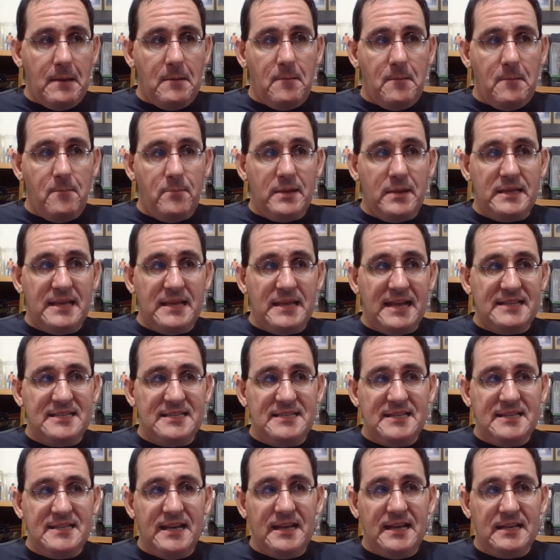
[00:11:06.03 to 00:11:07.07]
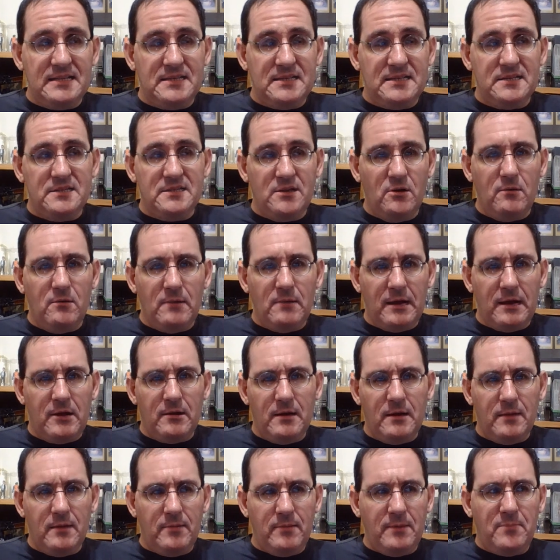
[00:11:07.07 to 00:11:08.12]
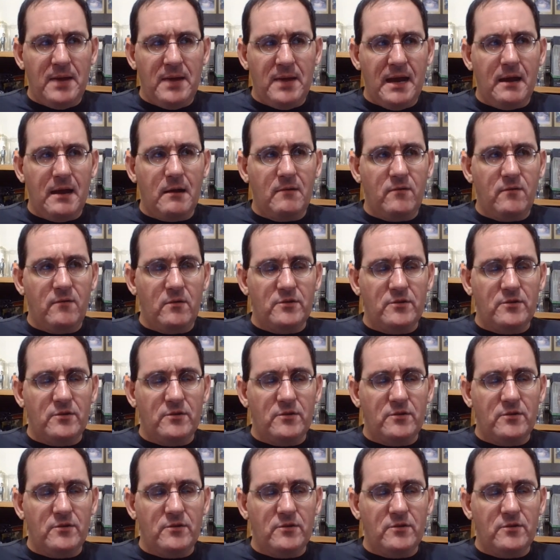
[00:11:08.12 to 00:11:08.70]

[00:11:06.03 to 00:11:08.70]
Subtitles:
But that scene is so incredibly powerful